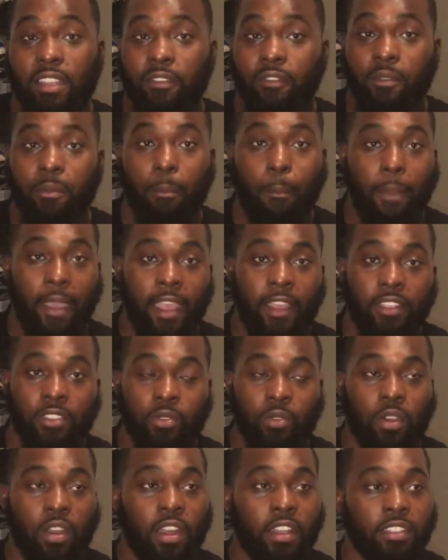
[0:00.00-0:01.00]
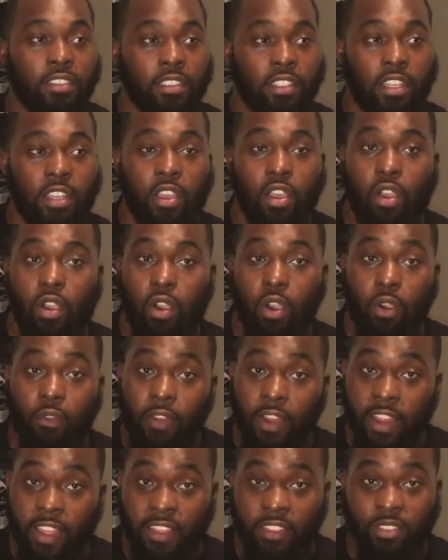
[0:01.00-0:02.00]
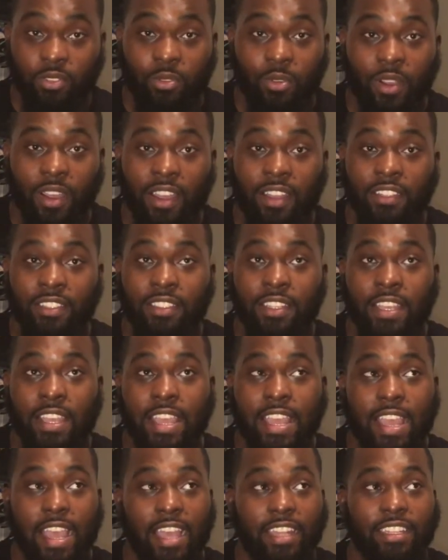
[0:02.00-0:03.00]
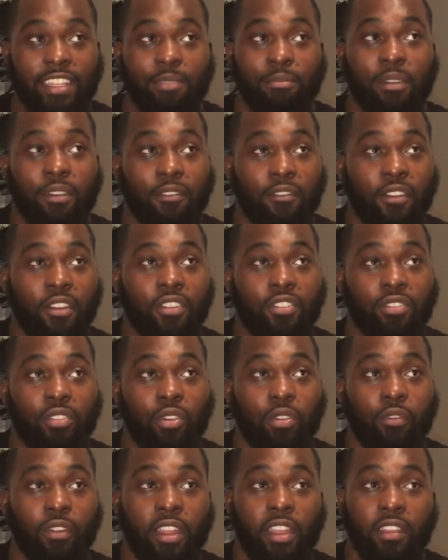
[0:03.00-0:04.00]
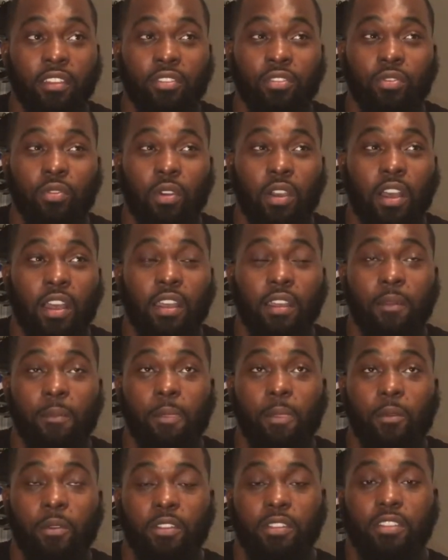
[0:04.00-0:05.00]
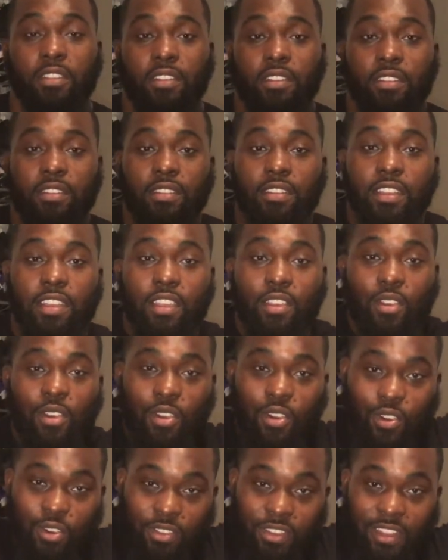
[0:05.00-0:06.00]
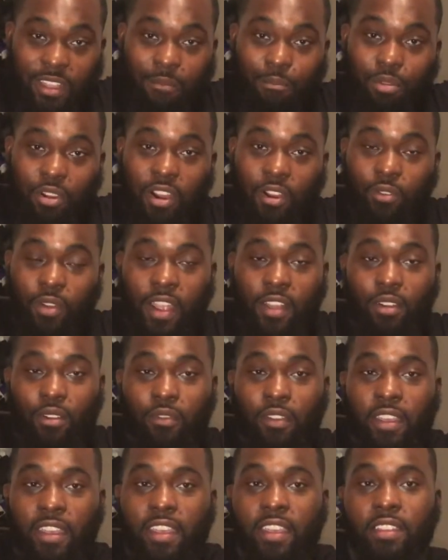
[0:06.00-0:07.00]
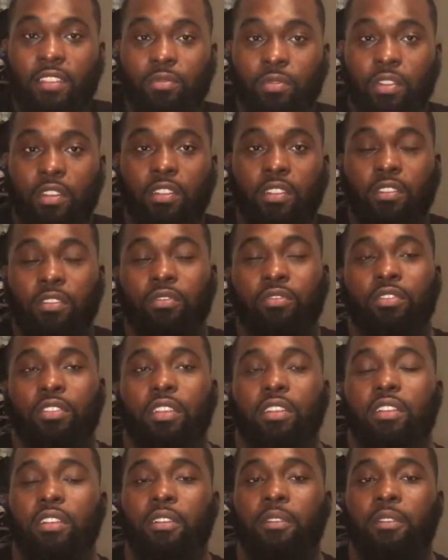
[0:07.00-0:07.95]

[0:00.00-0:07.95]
like from back squats, overhead squats. I did my first overhead squat, which is holding that bar right overhead. It's one of those,